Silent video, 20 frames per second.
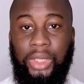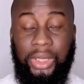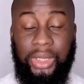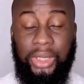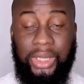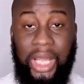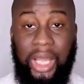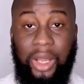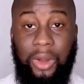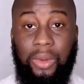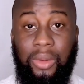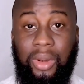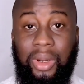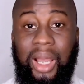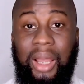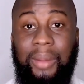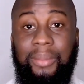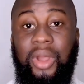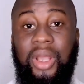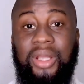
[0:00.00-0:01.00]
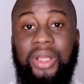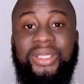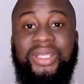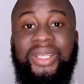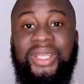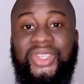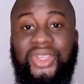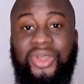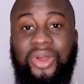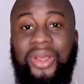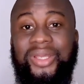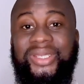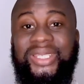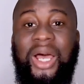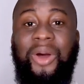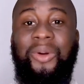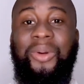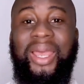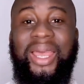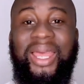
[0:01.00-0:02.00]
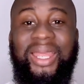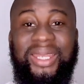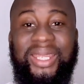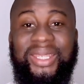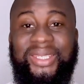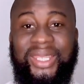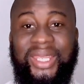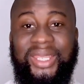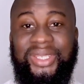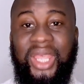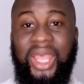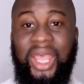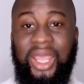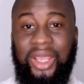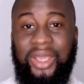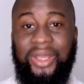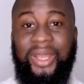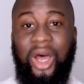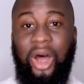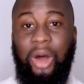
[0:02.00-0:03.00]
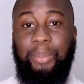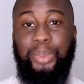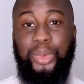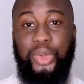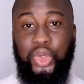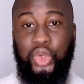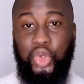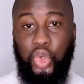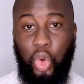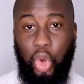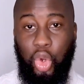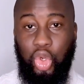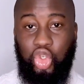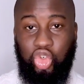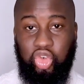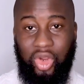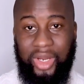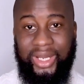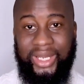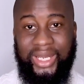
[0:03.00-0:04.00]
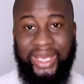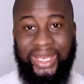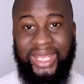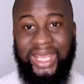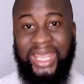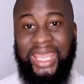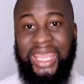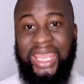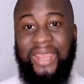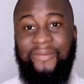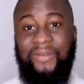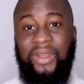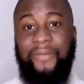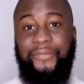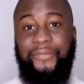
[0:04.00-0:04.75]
Now, I'm going to discuss how indices could help your trading, even